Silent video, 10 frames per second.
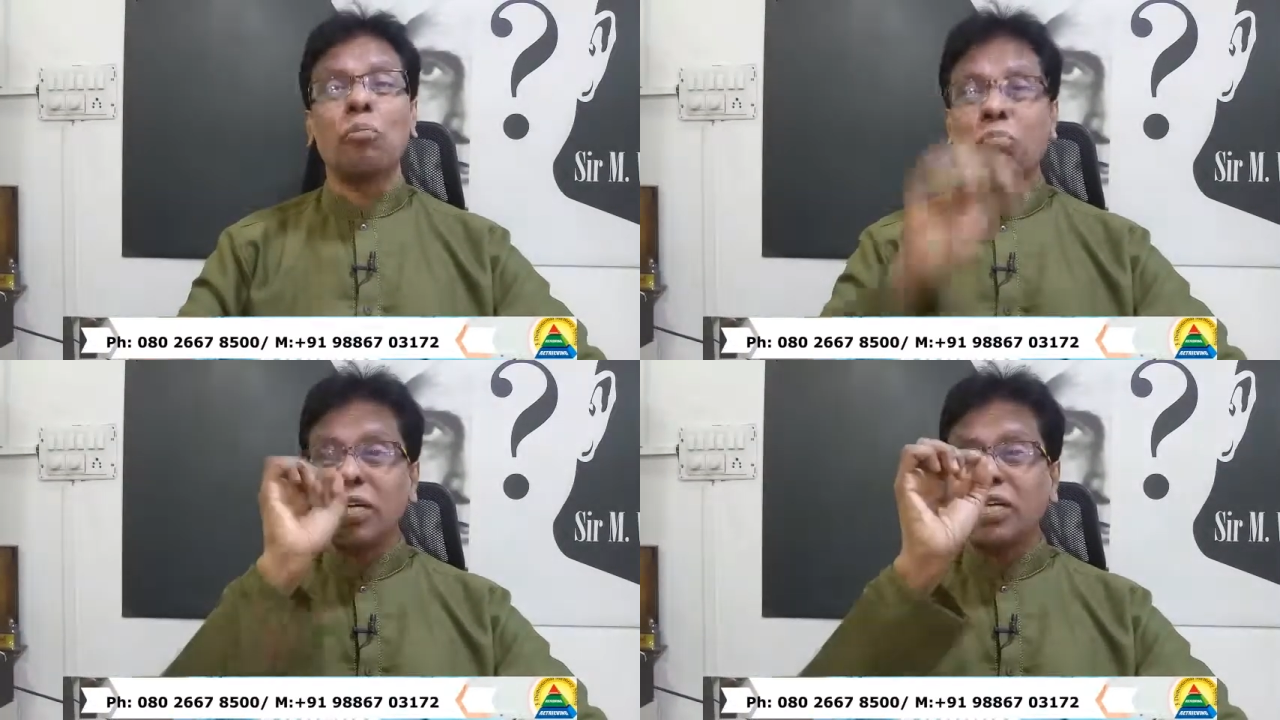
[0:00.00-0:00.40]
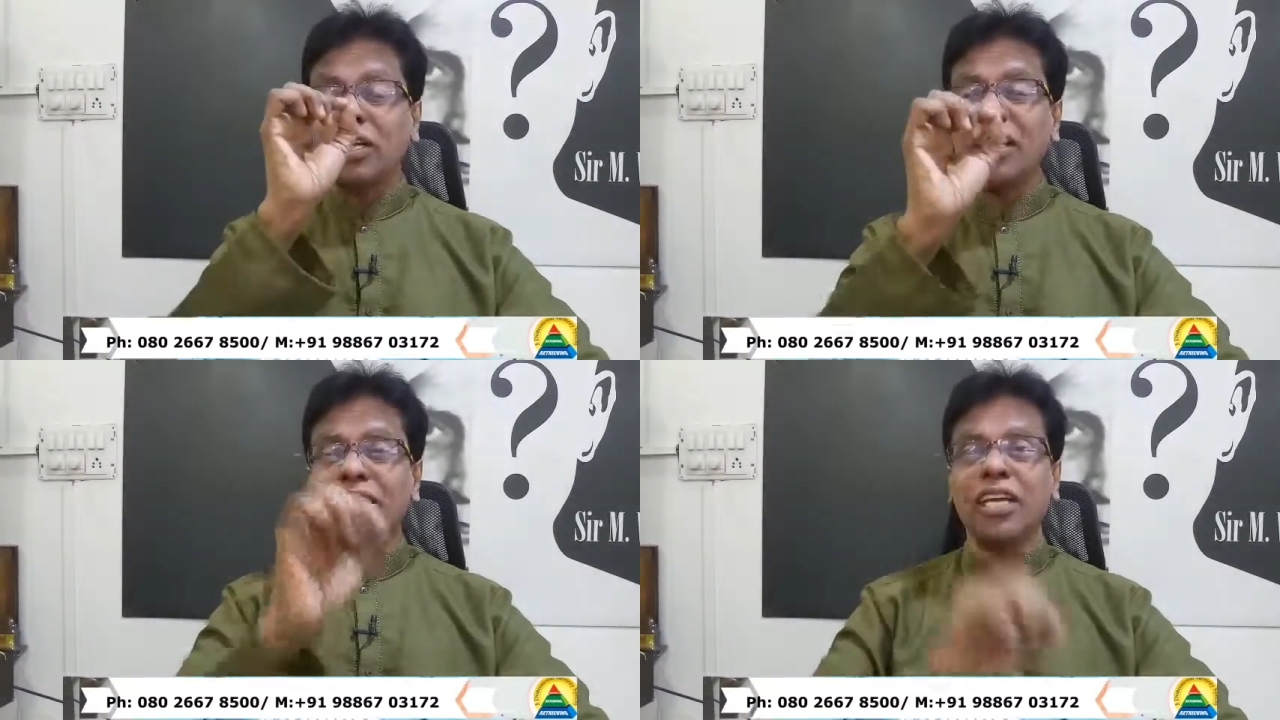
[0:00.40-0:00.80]

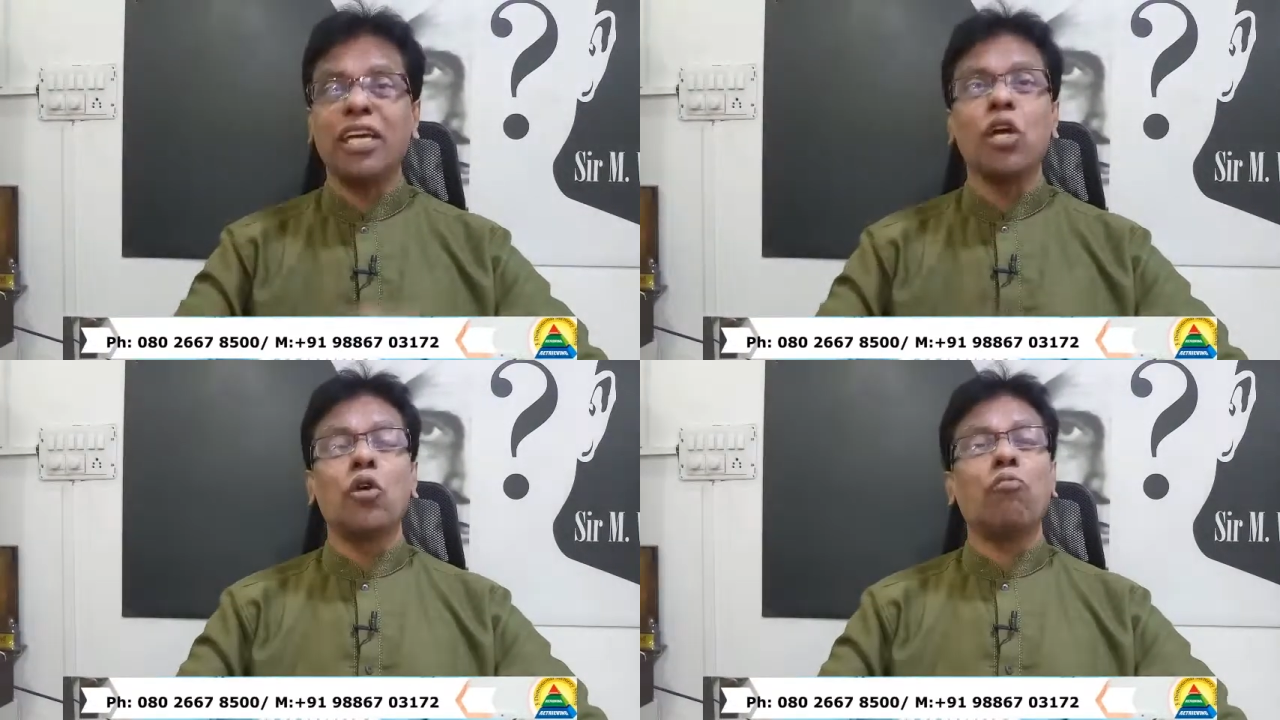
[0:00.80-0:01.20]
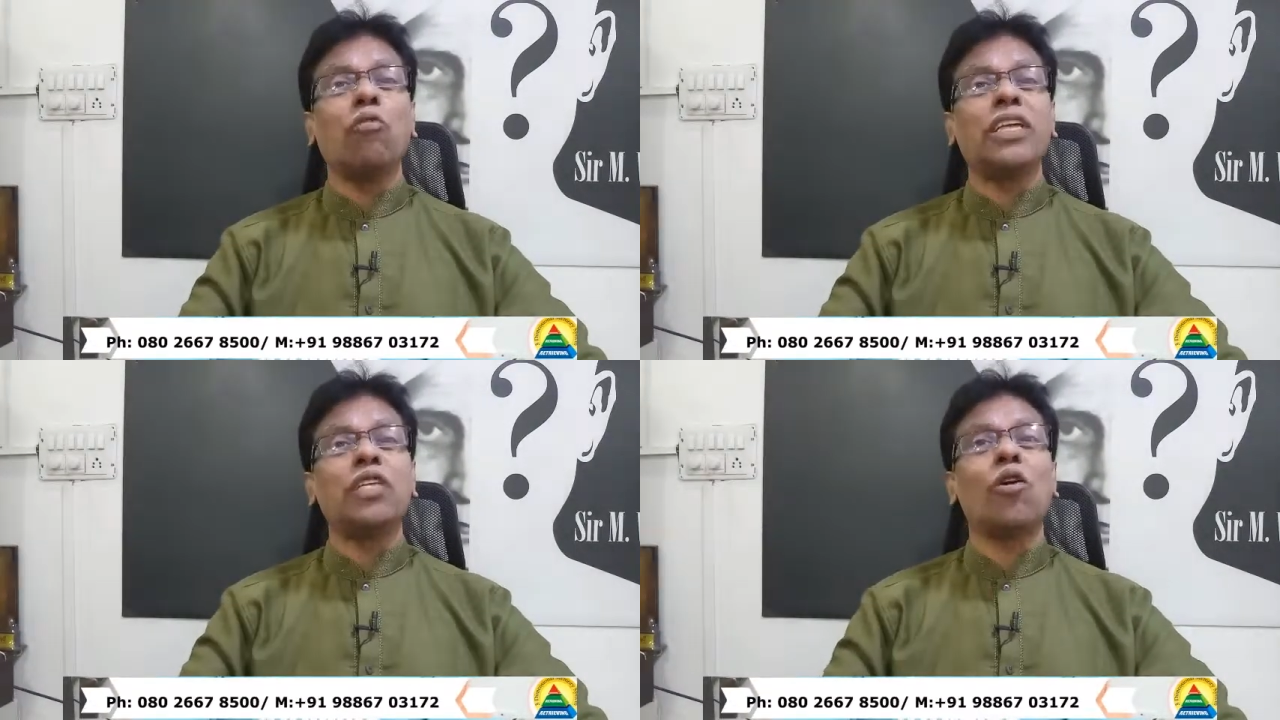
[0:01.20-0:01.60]
particularly
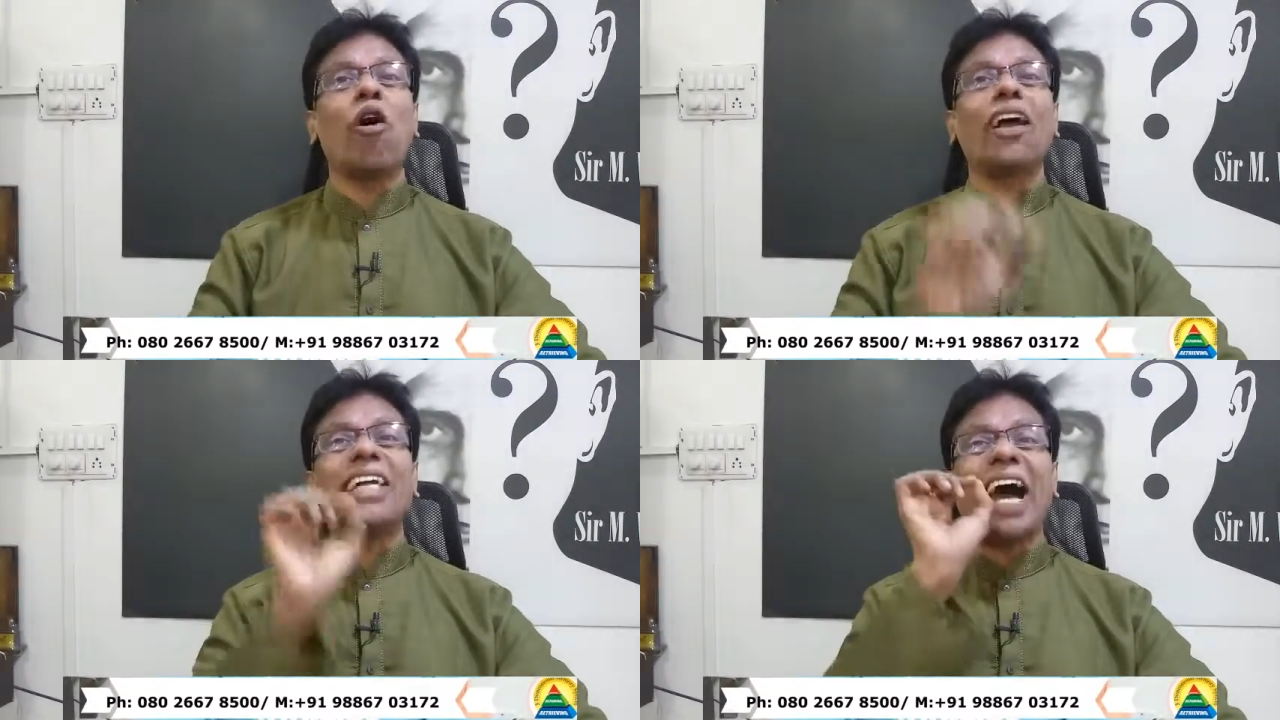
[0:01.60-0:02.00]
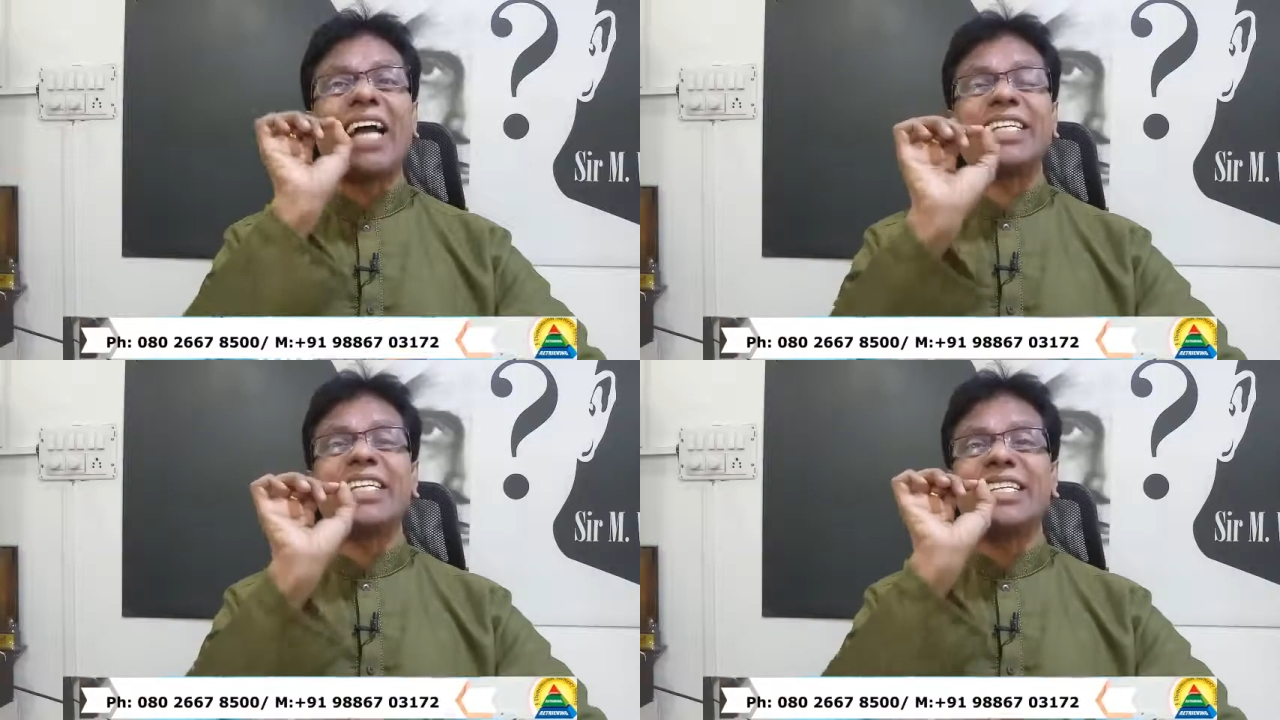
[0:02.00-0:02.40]
when you are
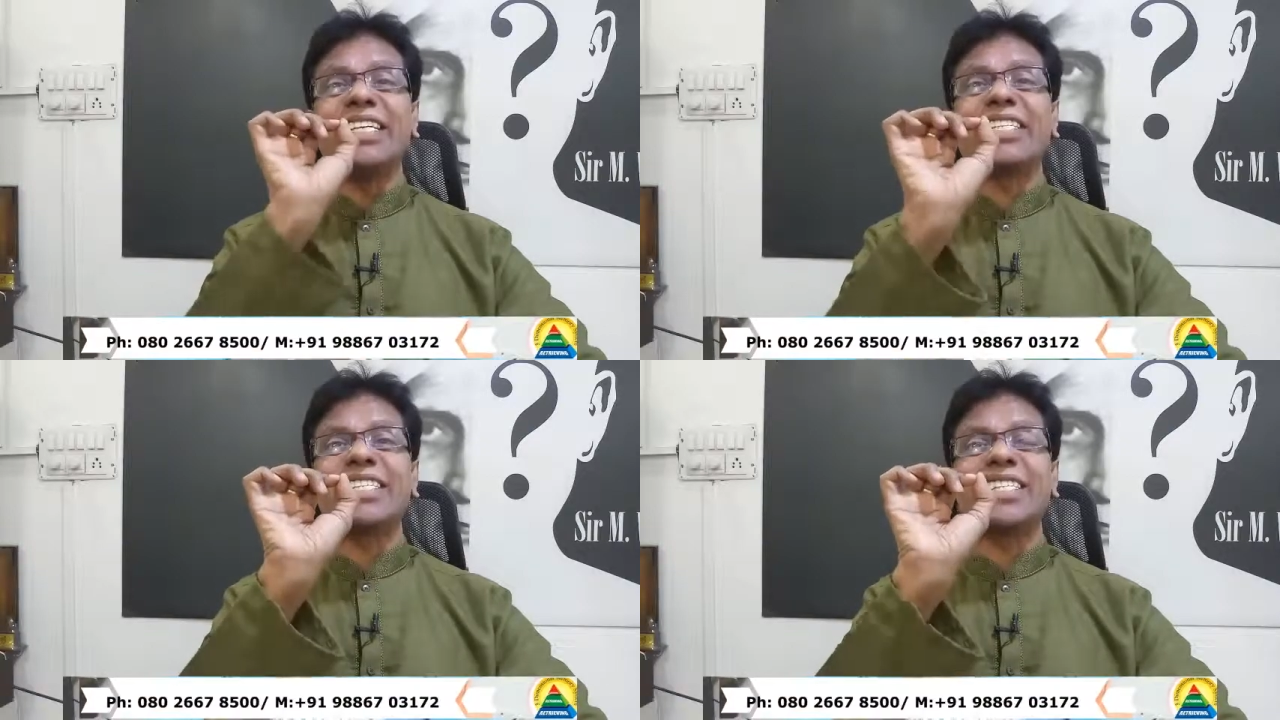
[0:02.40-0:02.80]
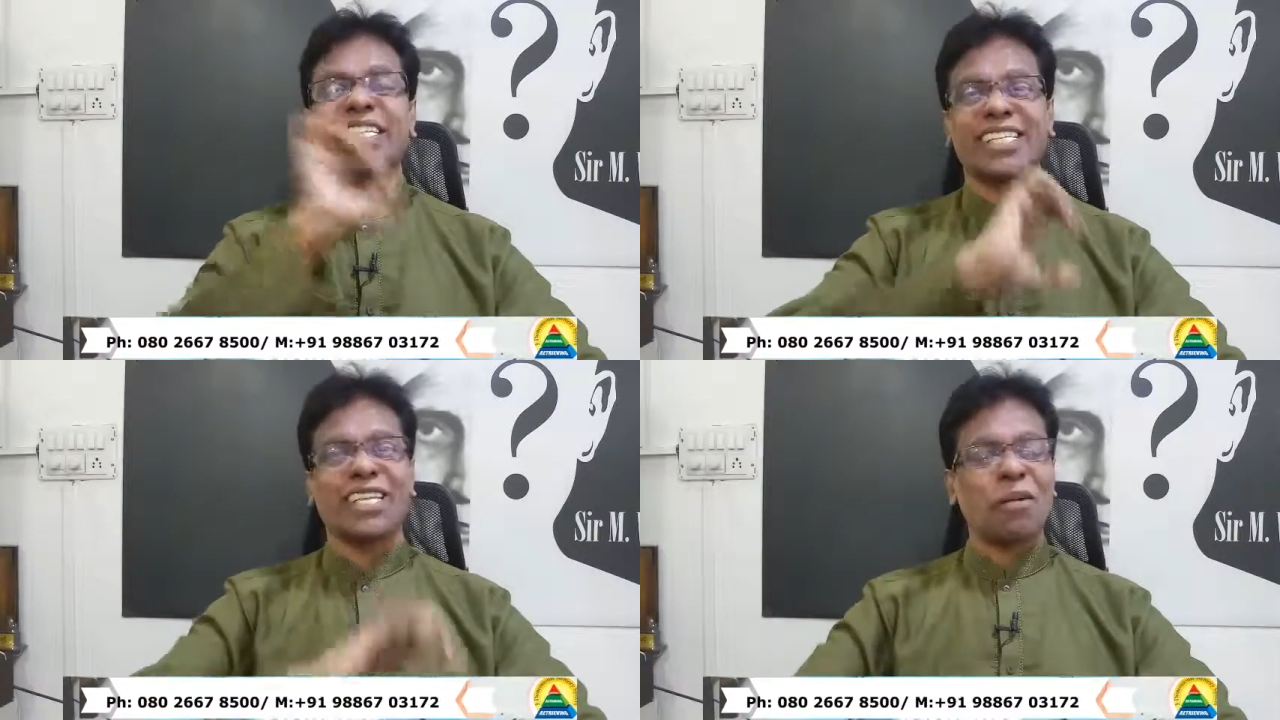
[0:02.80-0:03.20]
at
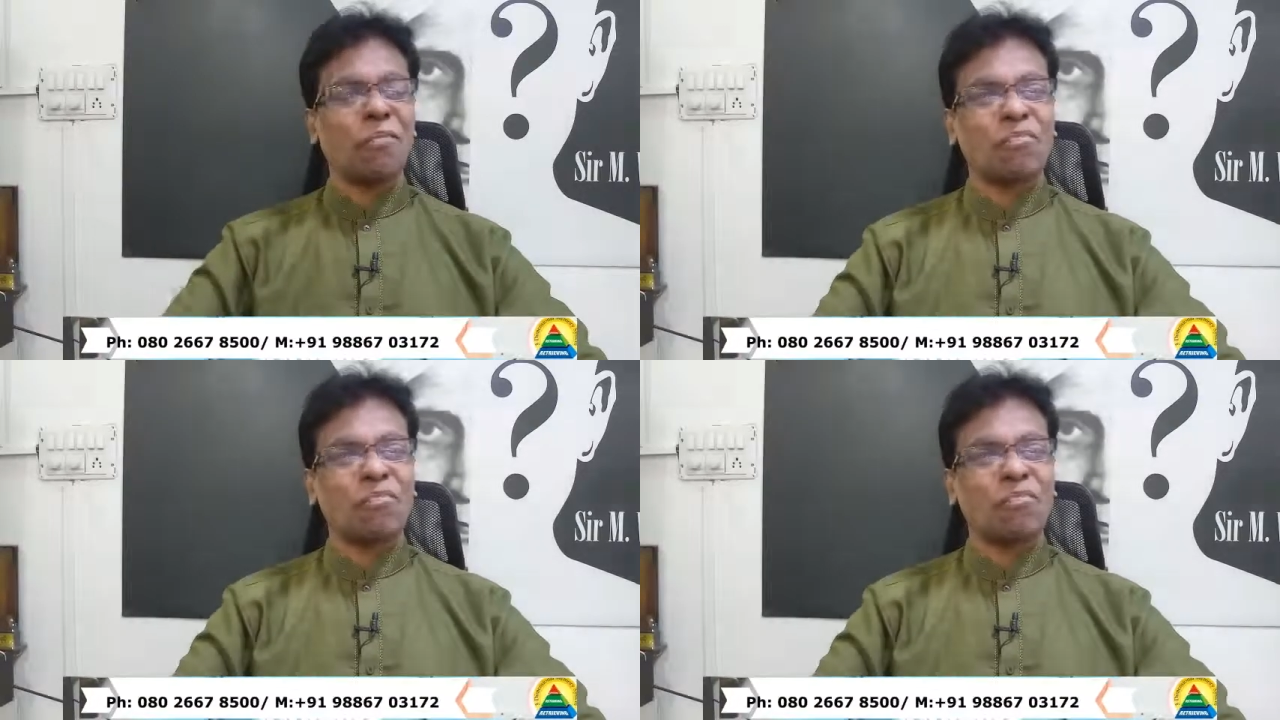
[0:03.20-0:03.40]
distress,